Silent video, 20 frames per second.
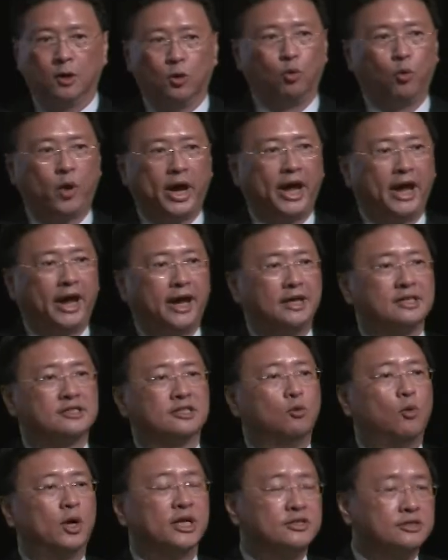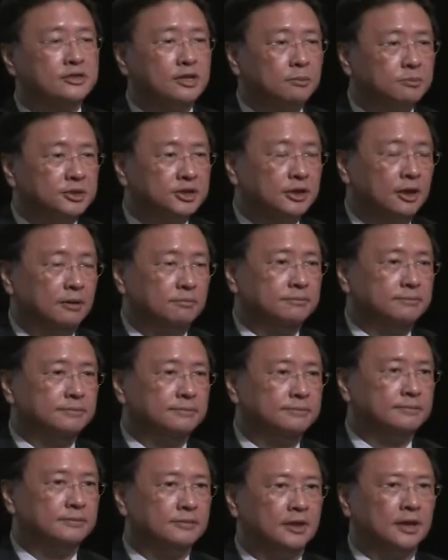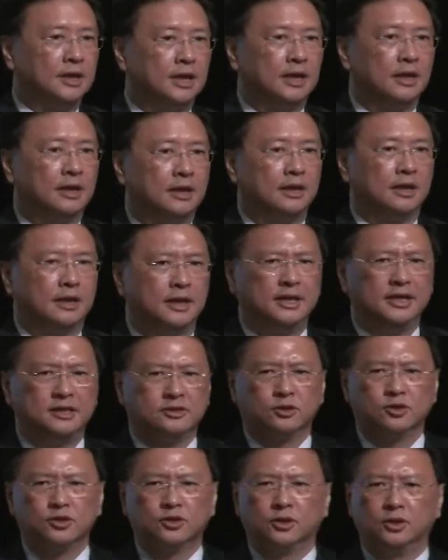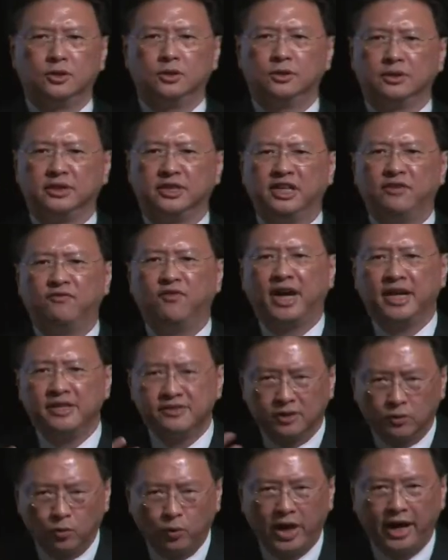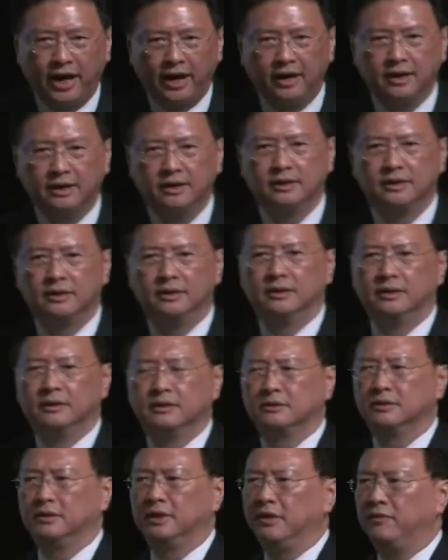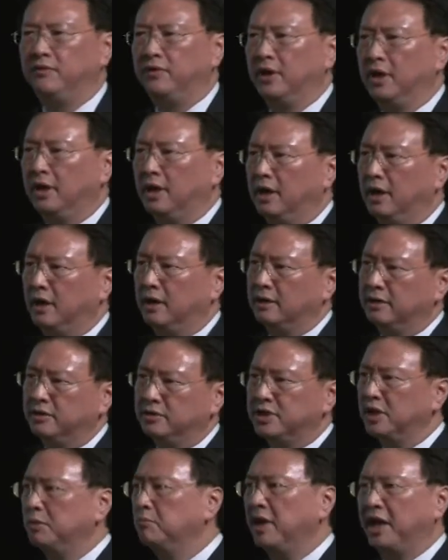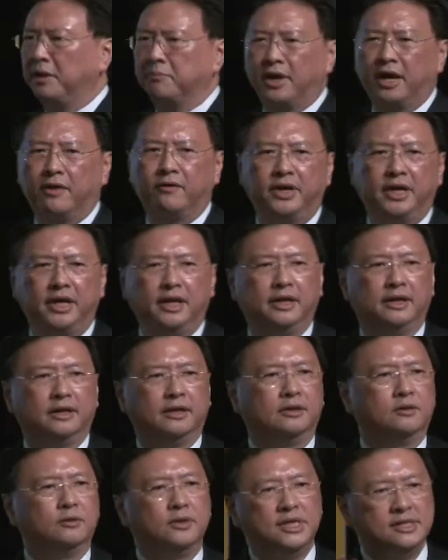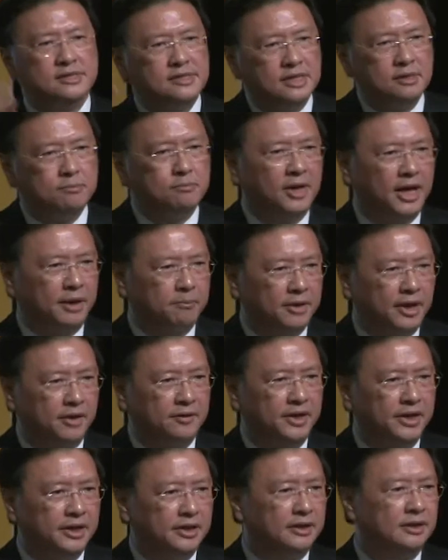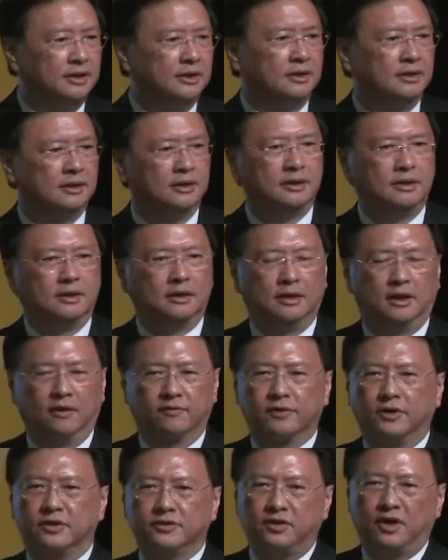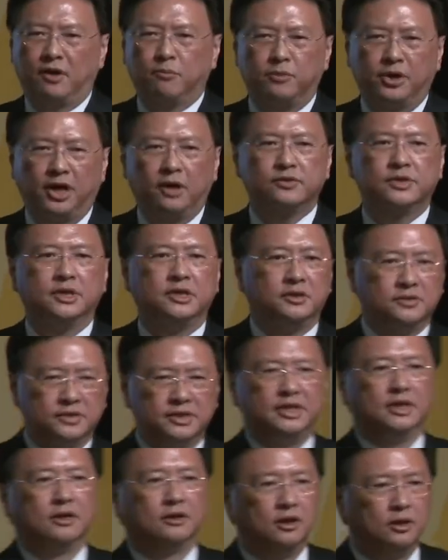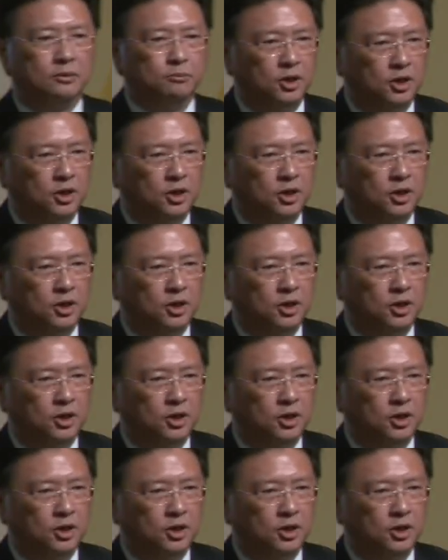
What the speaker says: where it's a one-stop shop. It is also device aware. So if you are using BlackBerry, you only see BlackBerry. Of course, you have browser, you see a lot